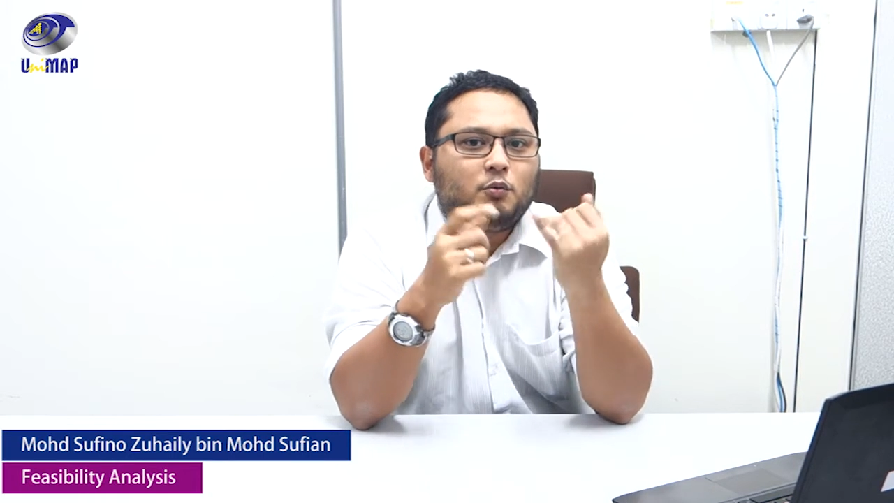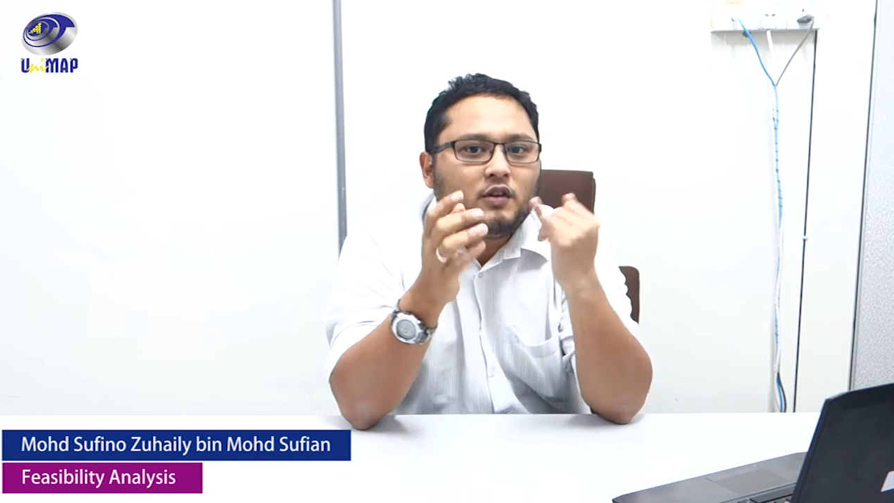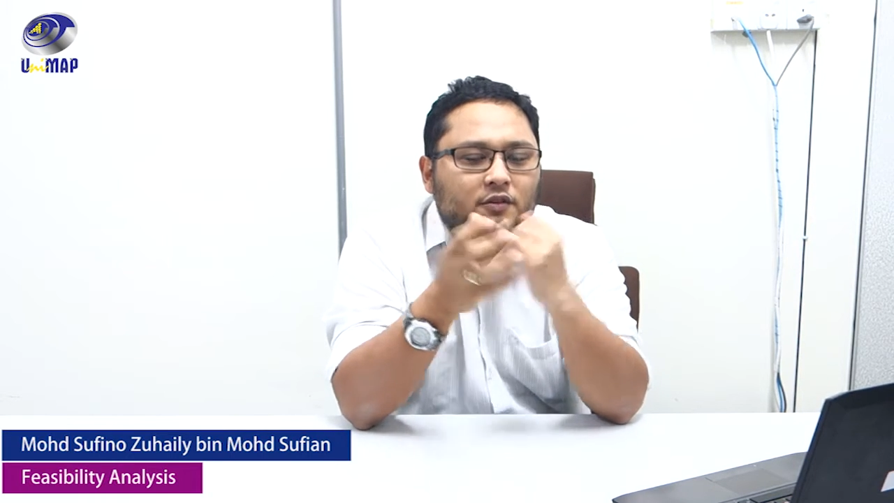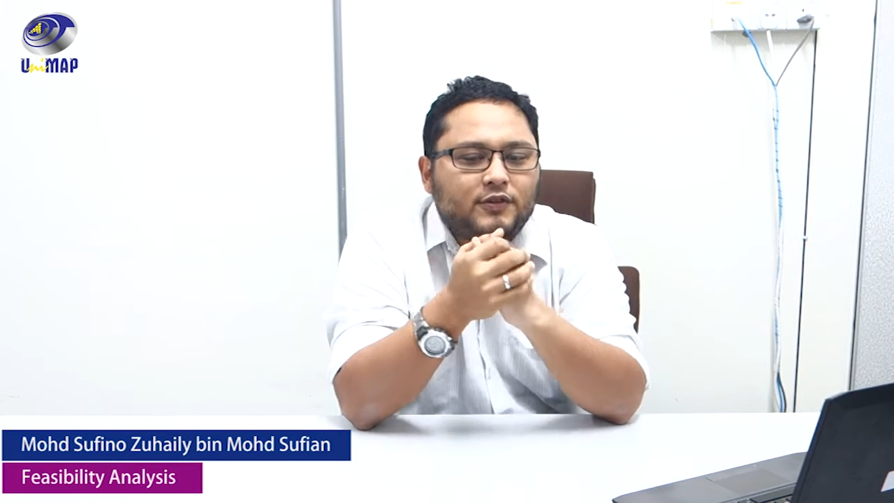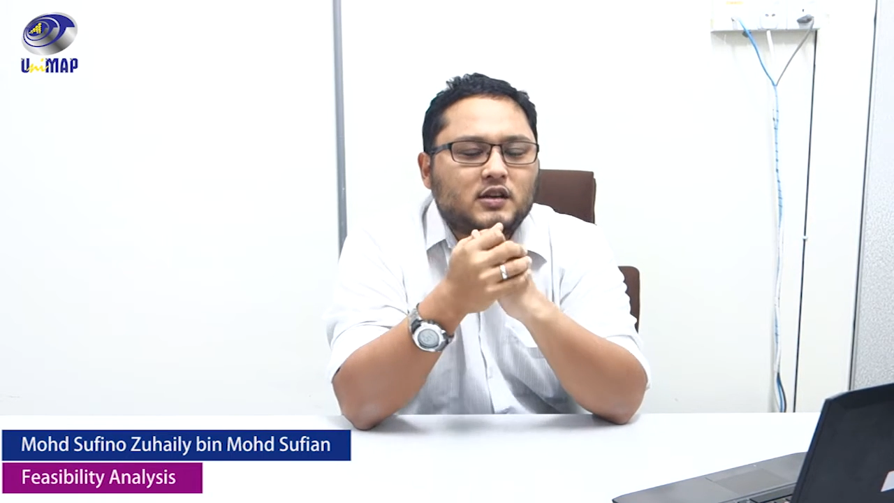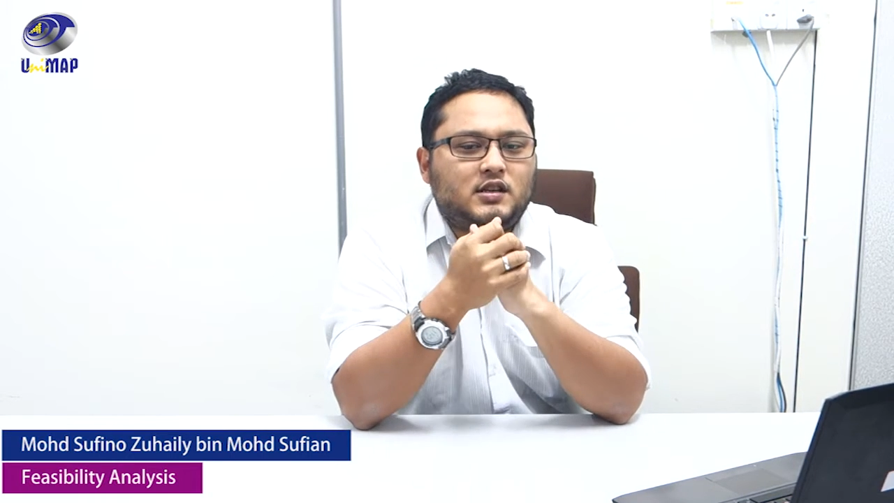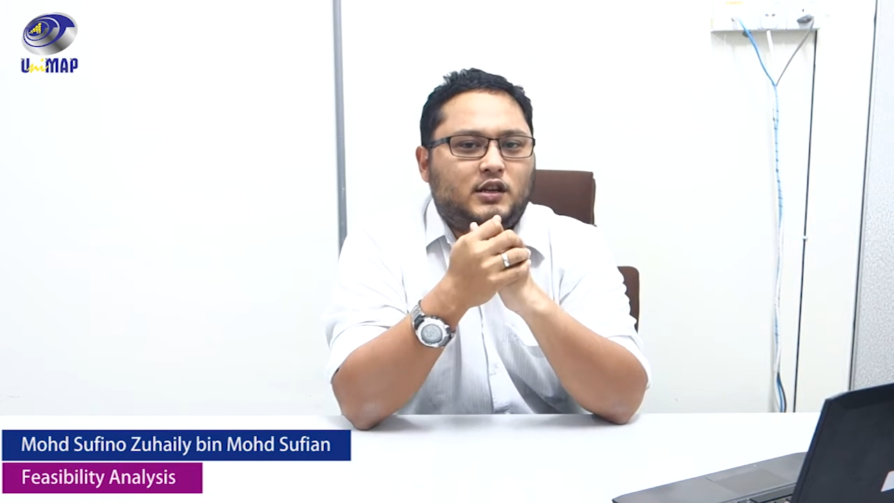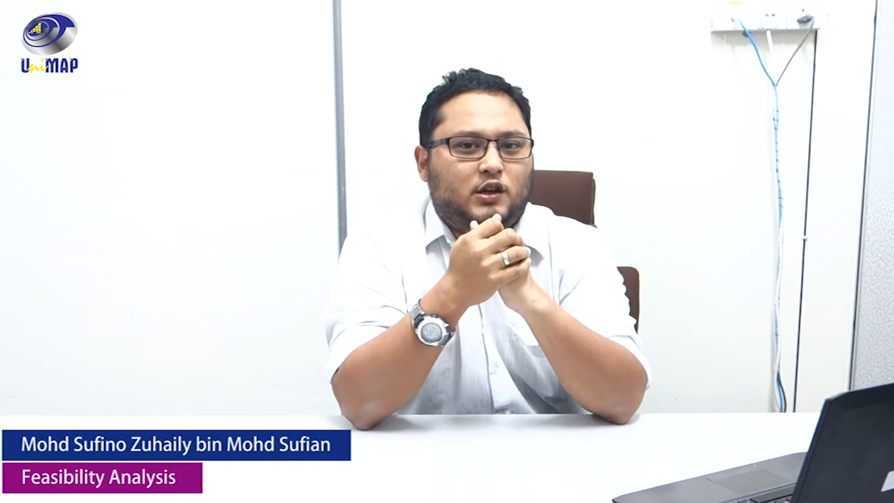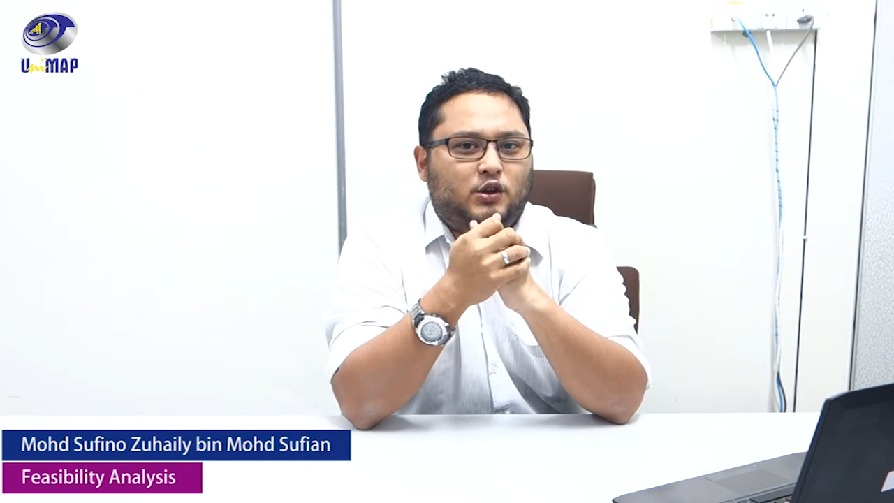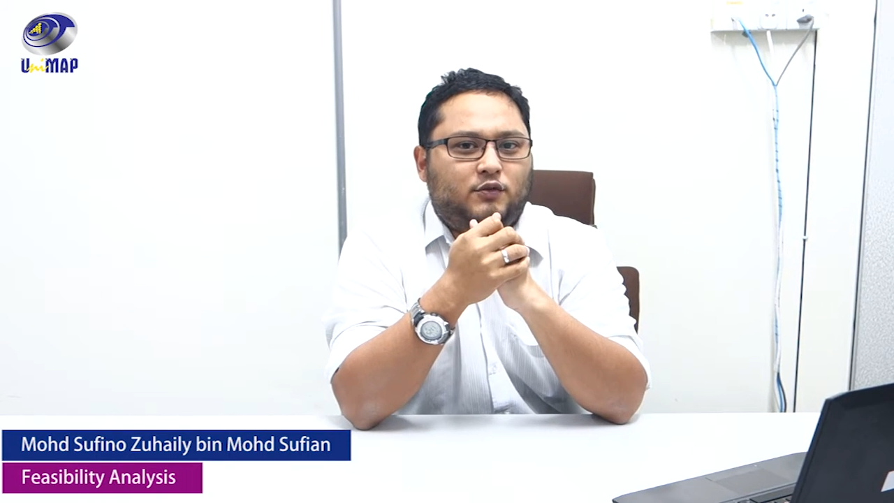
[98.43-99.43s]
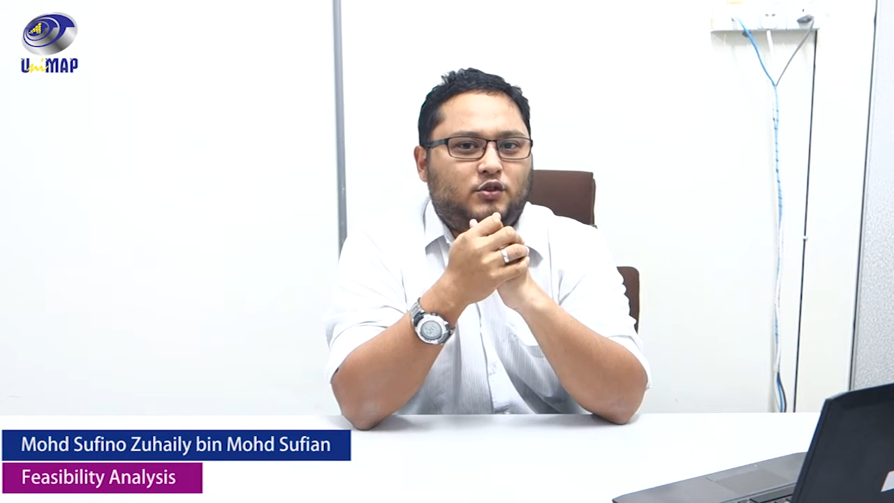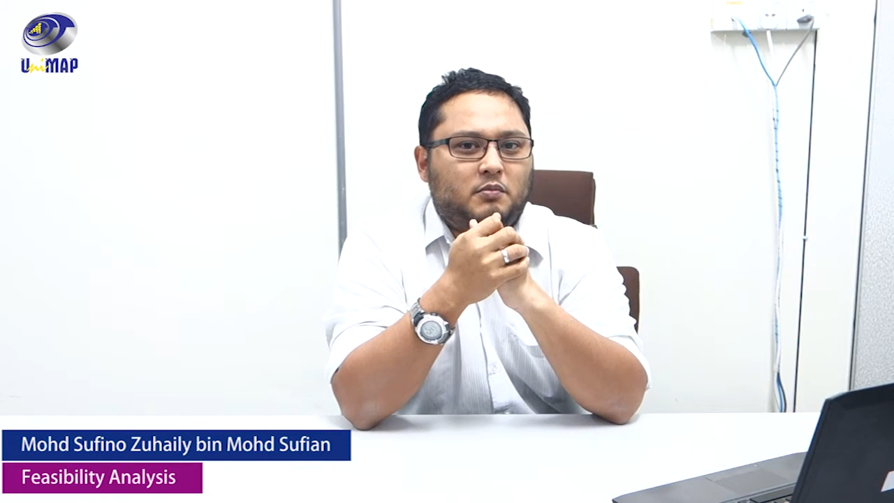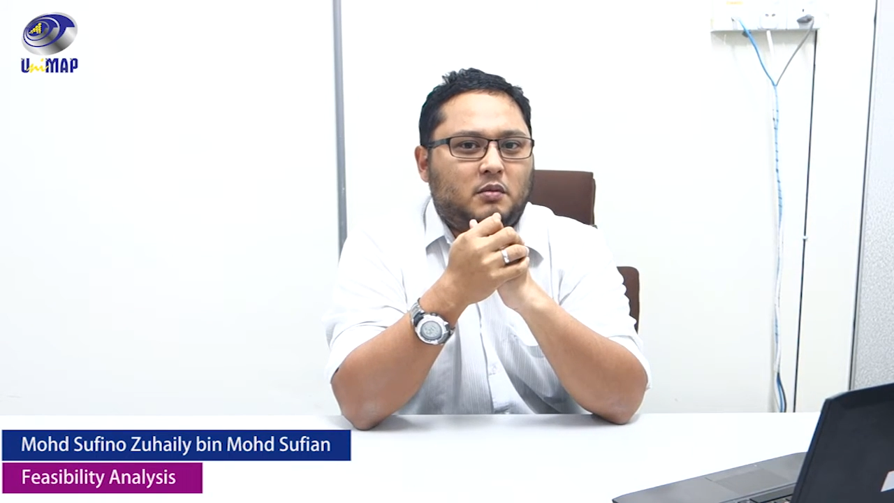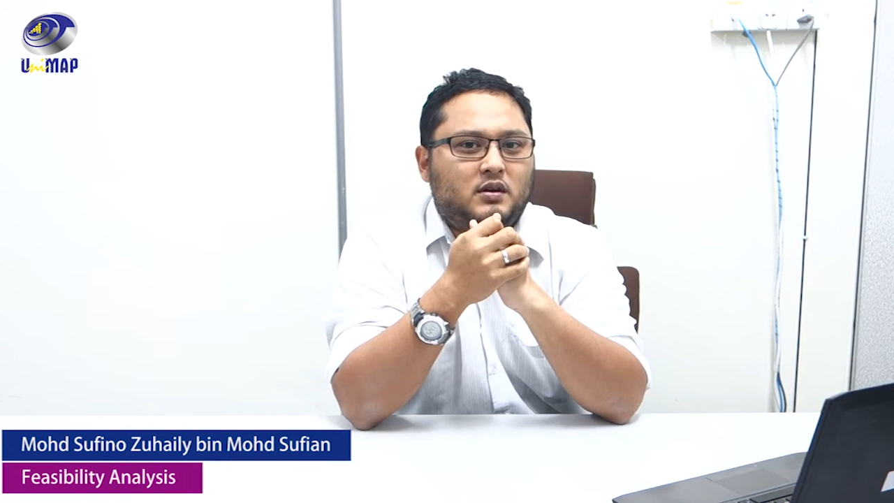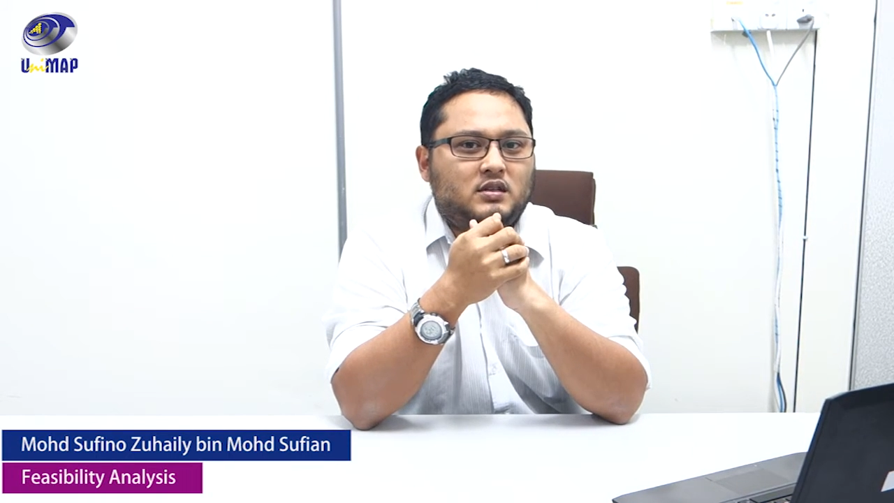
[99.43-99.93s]
The first thing that you have to
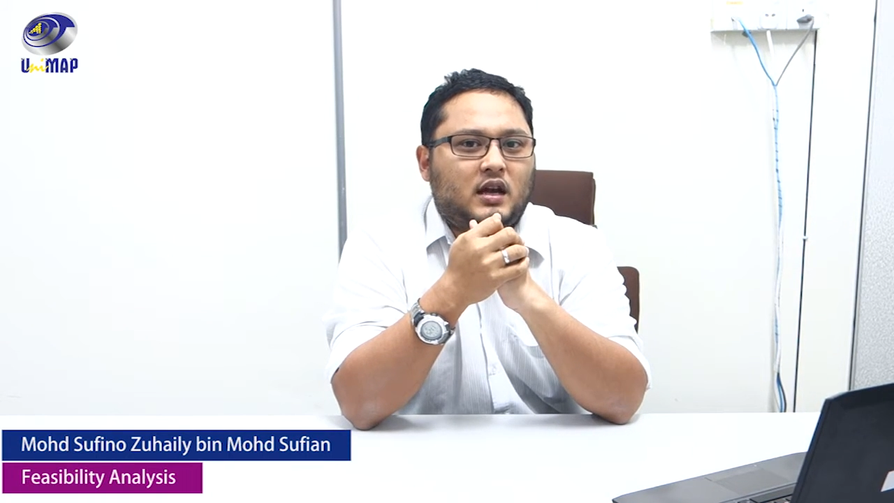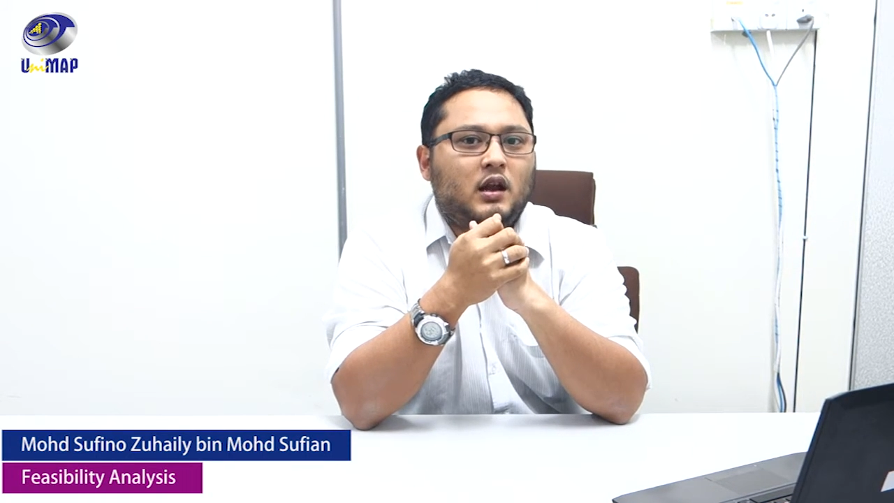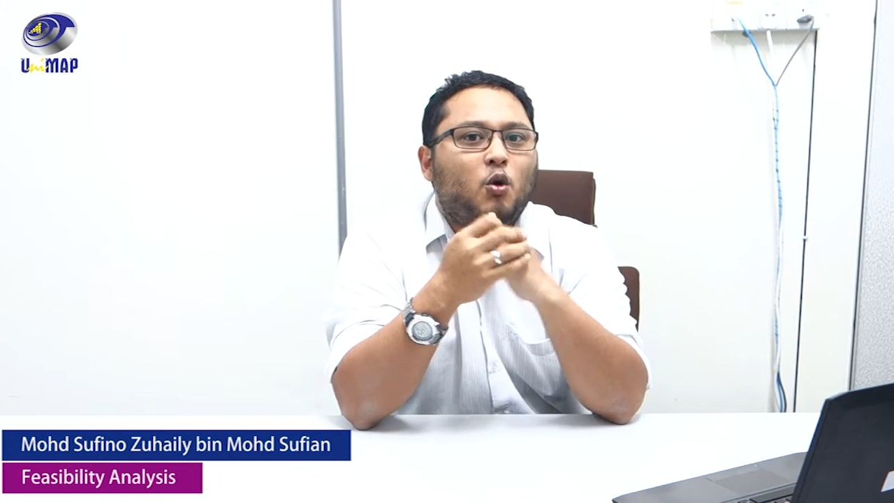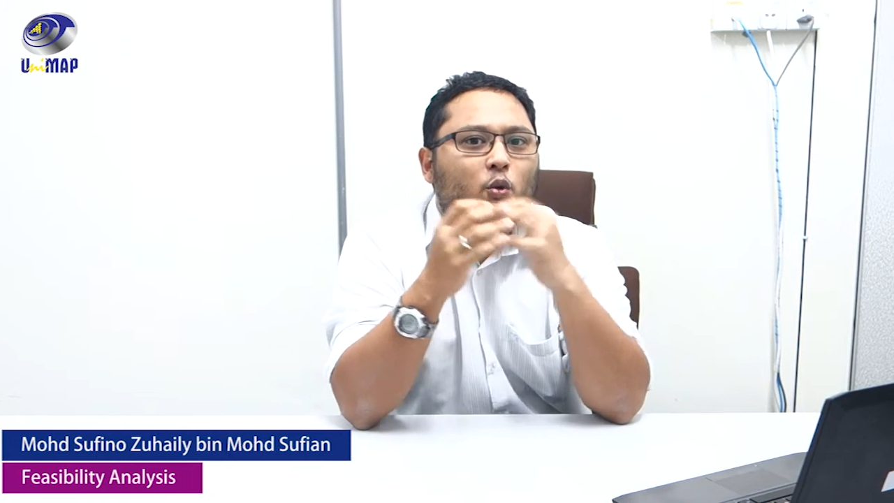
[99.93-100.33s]
remember is that